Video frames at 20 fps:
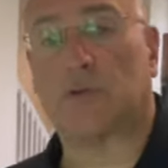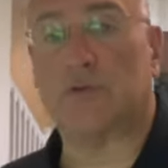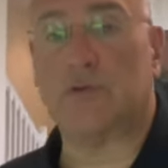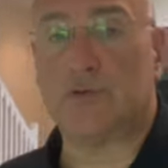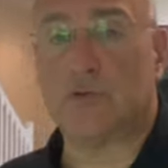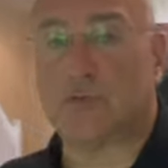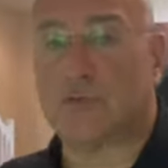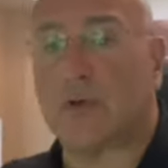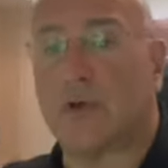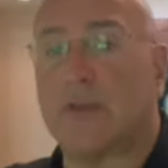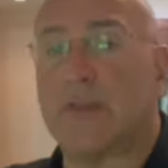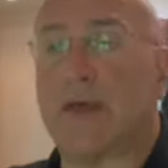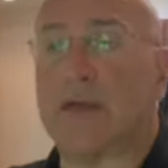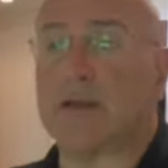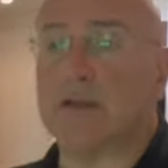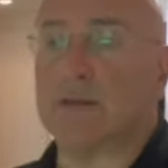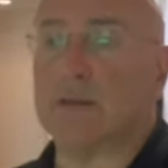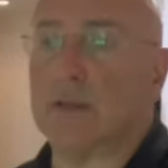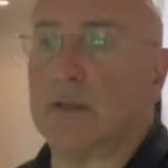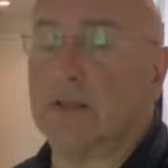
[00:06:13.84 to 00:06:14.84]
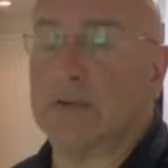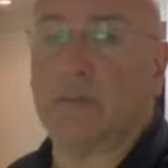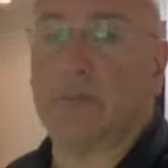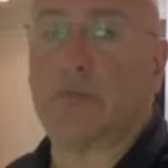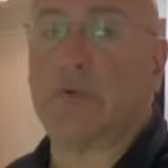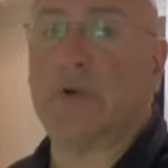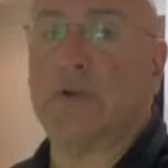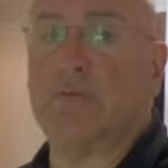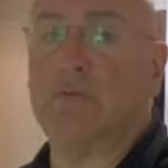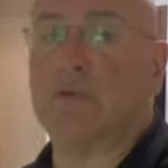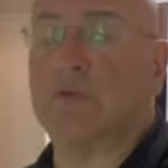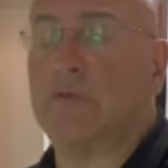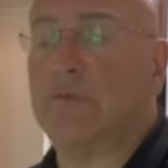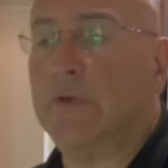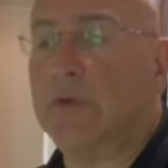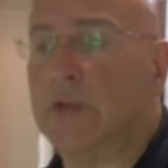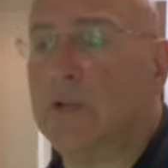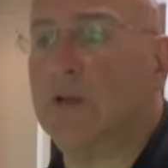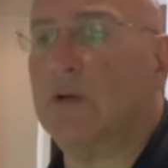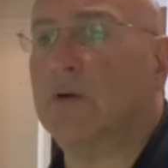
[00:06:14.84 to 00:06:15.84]
You saw that in the previous
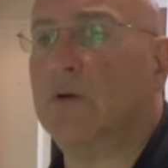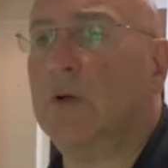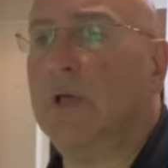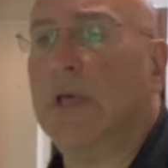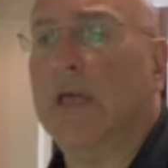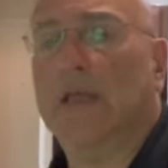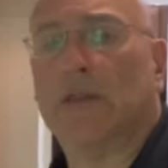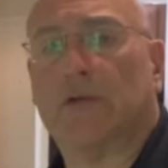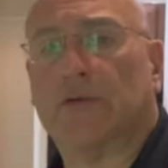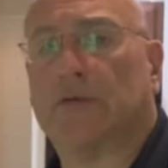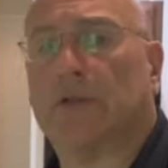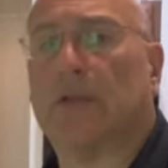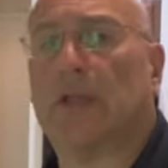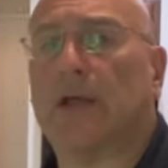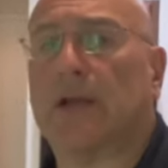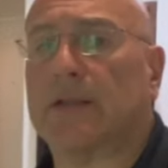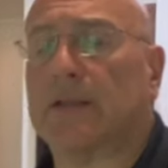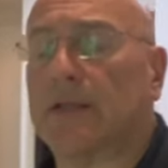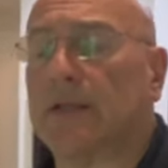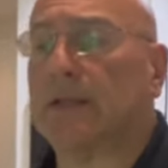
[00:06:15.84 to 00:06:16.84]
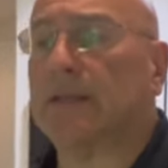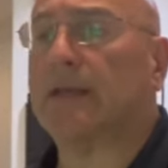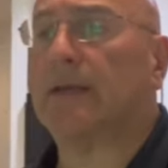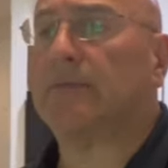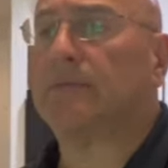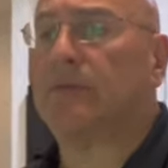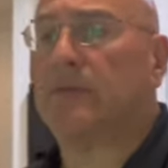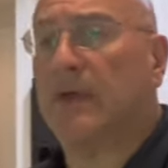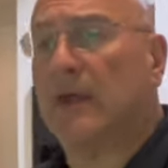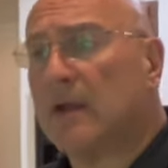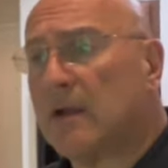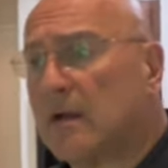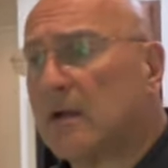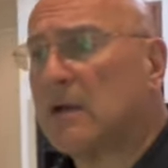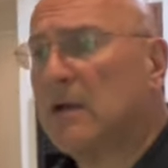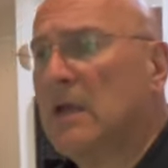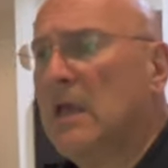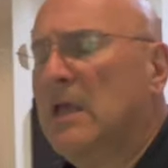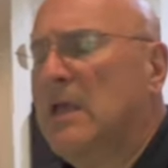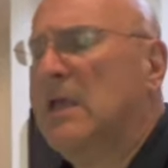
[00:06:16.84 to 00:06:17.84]
video. There's a lot of nightlife
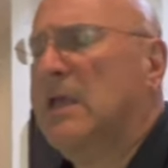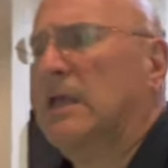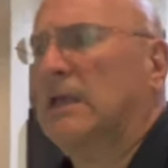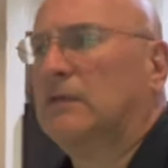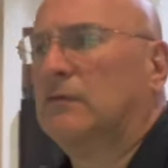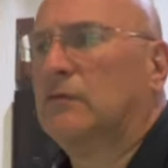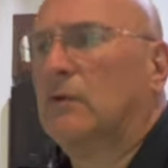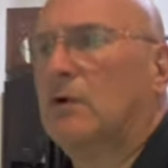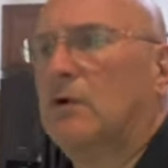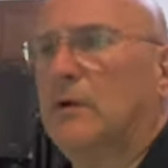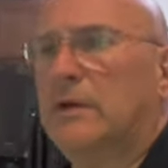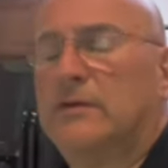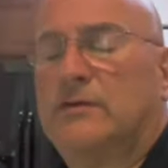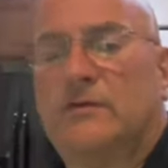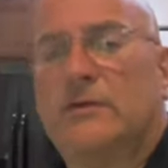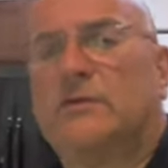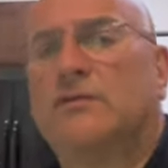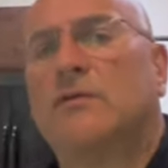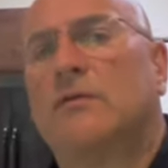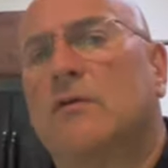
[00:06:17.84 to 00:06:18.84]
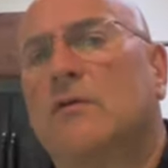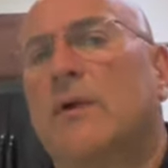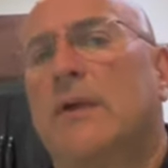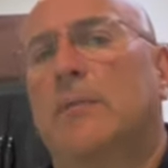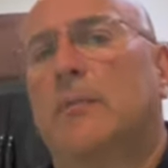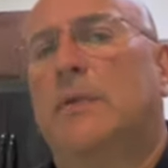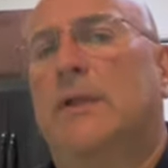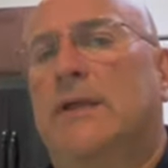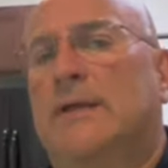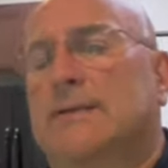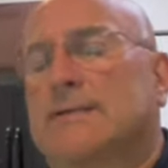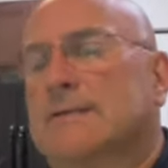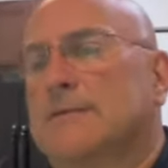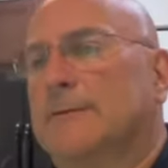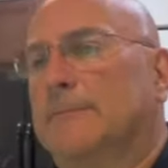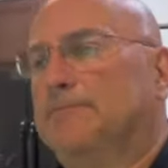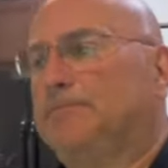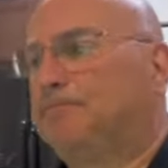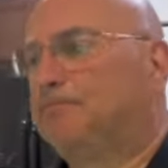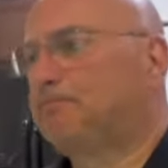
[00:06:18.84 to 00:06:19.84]
there. So it's just a great
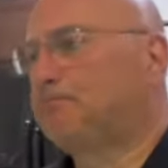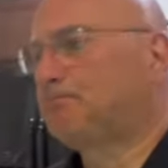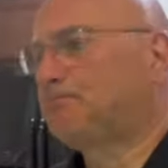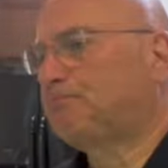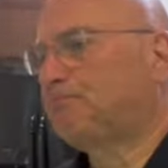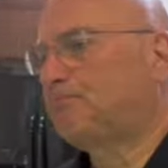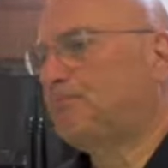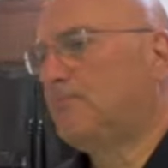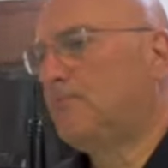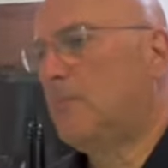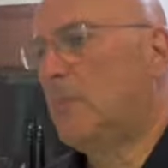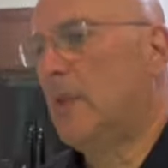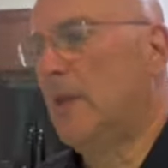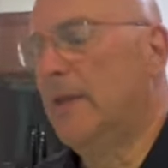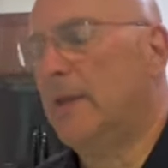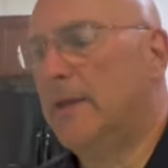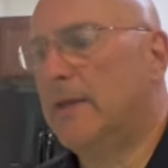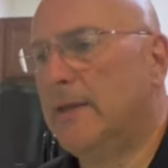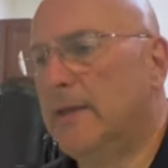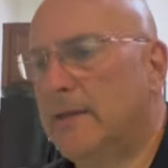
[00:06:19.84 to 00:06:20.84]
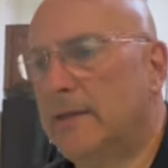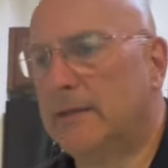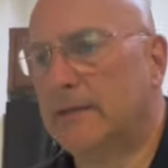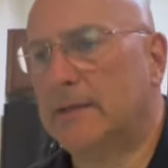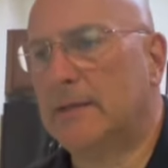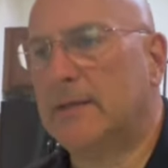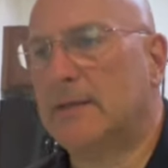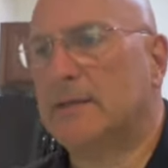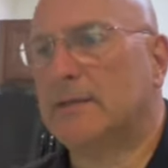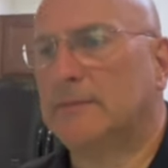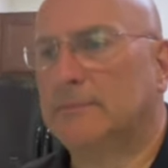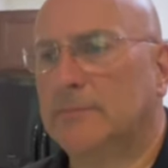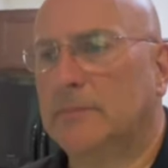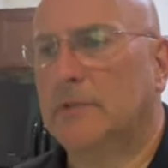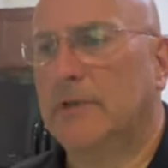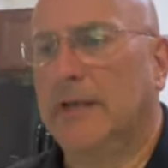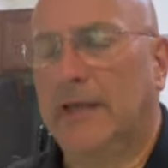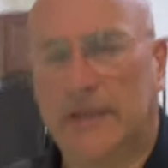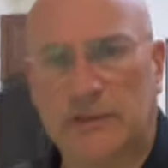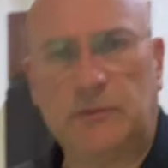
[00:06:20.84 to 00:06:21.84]
place. And
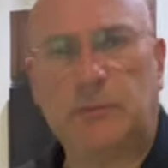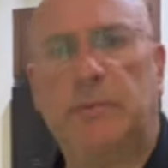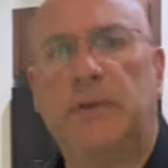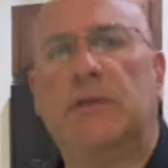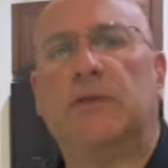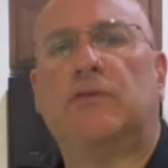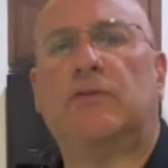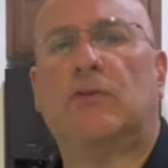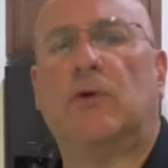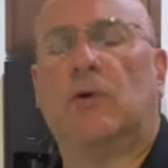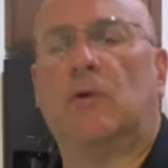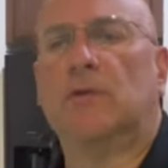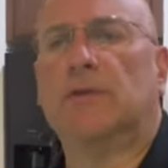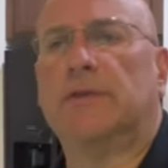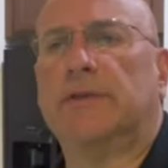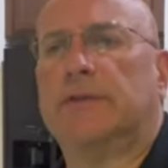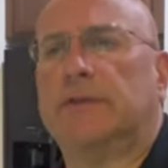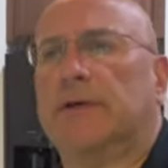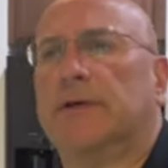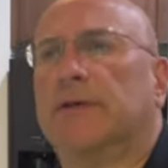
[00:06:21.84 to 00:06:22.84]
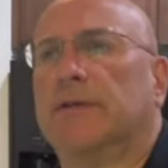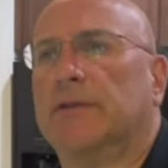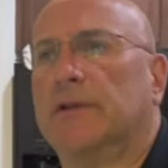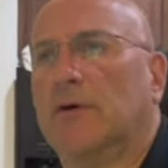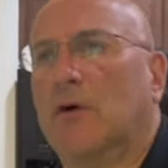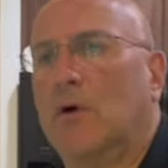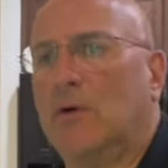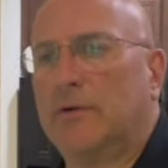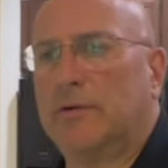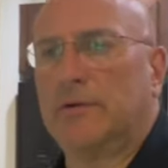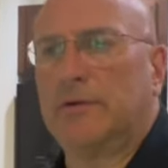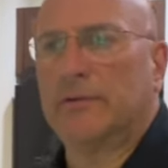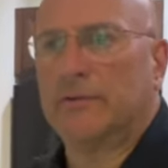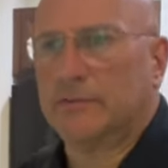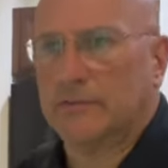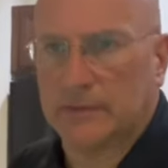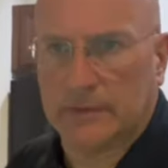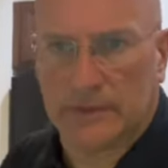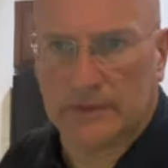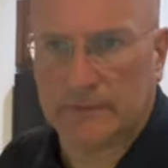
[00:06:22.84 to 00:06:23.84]
it's being sold. The owner's
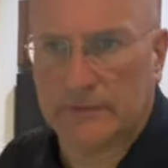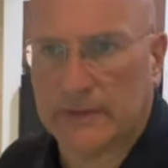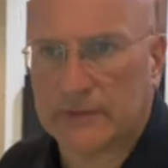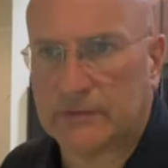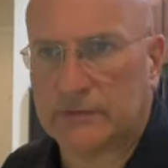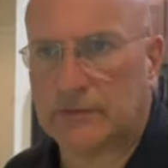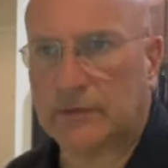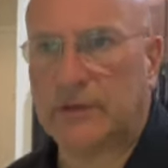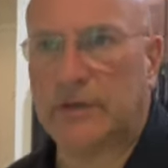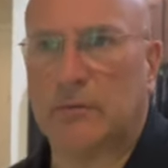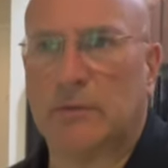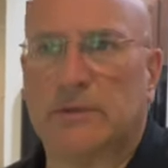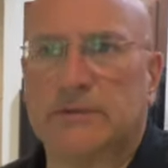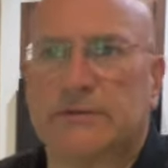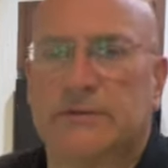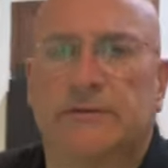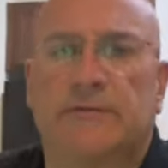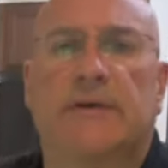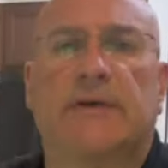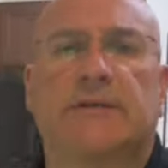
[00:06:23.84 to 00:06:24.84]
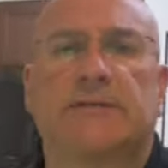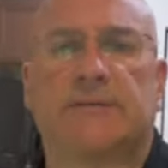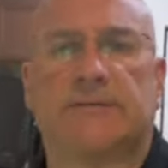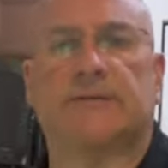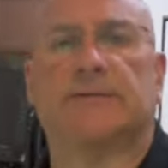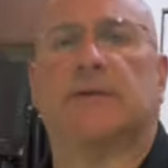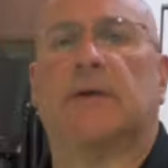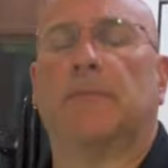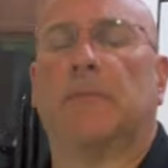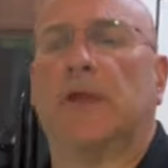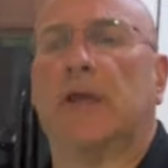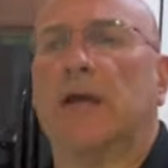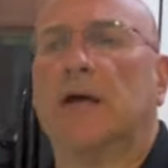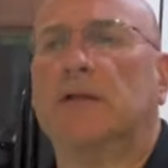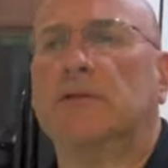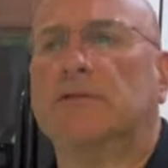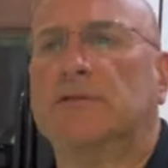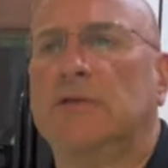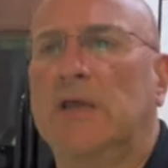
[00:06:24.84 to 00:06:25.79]
investor, he wants to invest in something else.